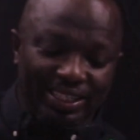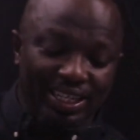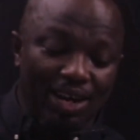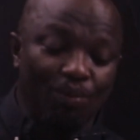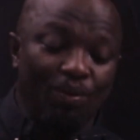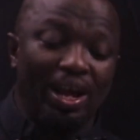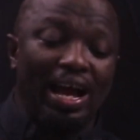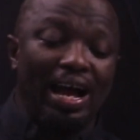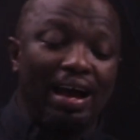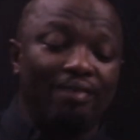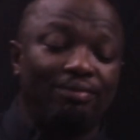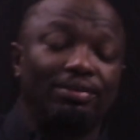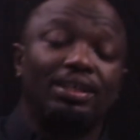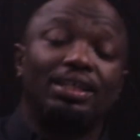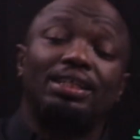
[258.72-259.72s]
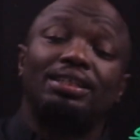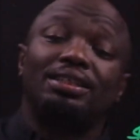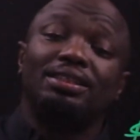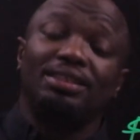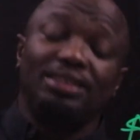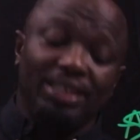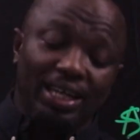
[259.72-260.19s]
then we have
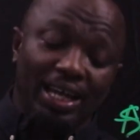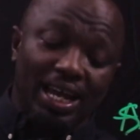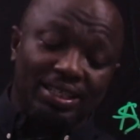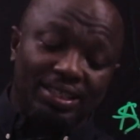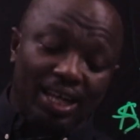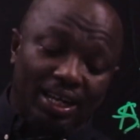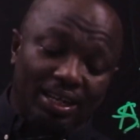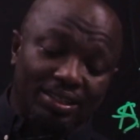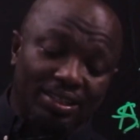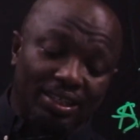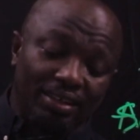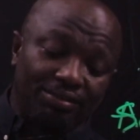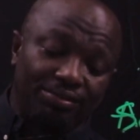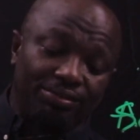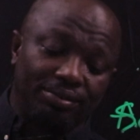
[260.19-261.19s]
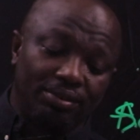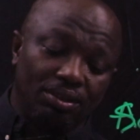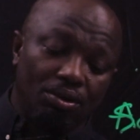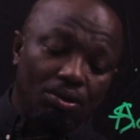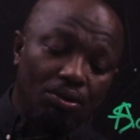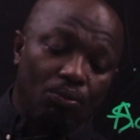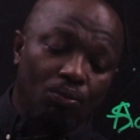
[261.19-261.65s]
the executive,
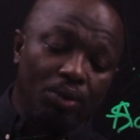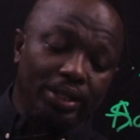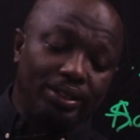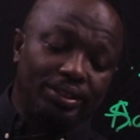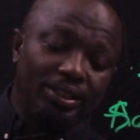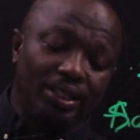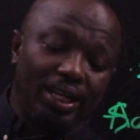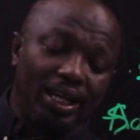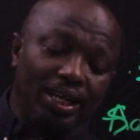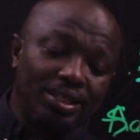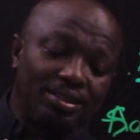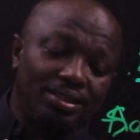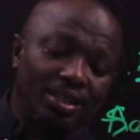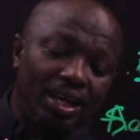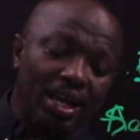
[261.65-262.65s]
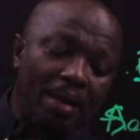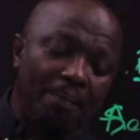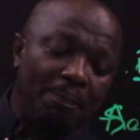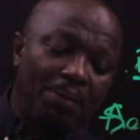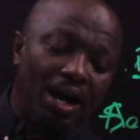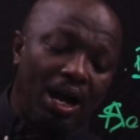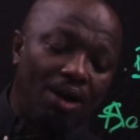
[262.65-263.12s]
which is
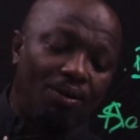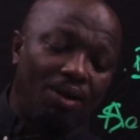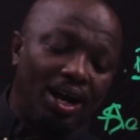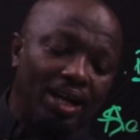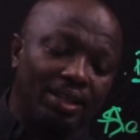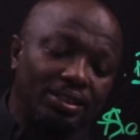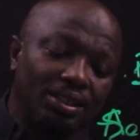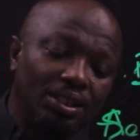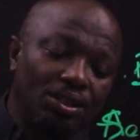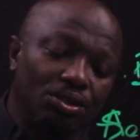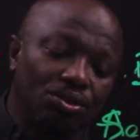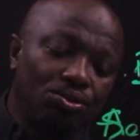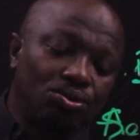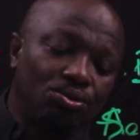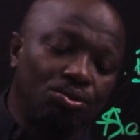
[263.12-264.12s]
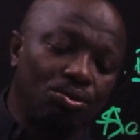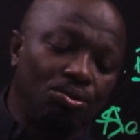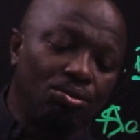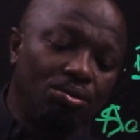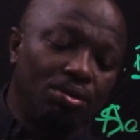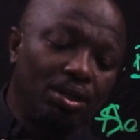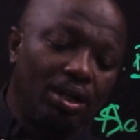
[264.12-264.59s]
empowered
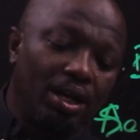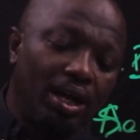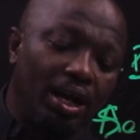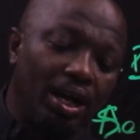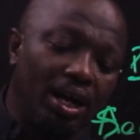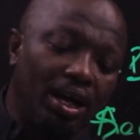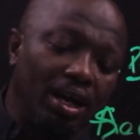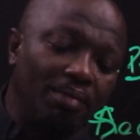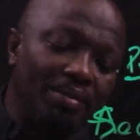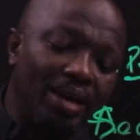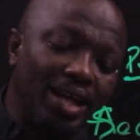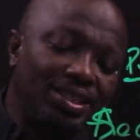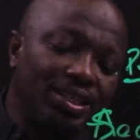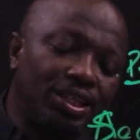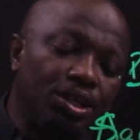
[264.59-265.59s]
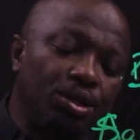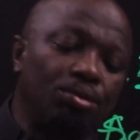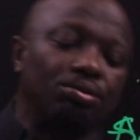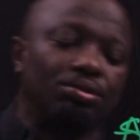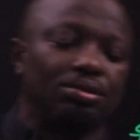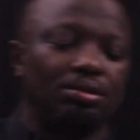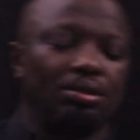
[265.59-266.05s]
to
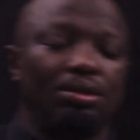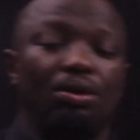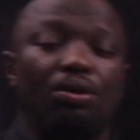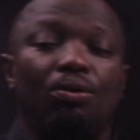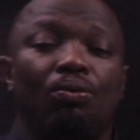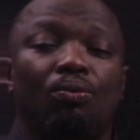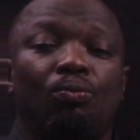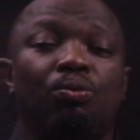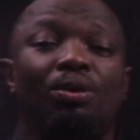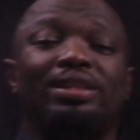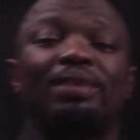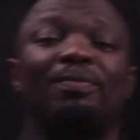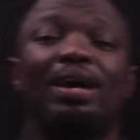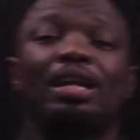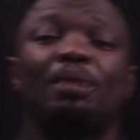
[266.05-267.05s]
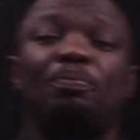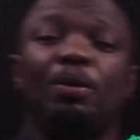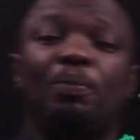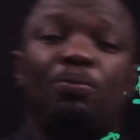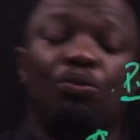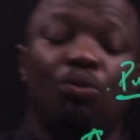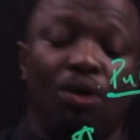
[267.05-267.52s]
execute whatever the
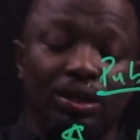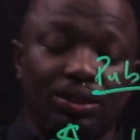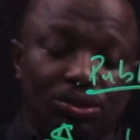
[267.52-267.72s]
people want.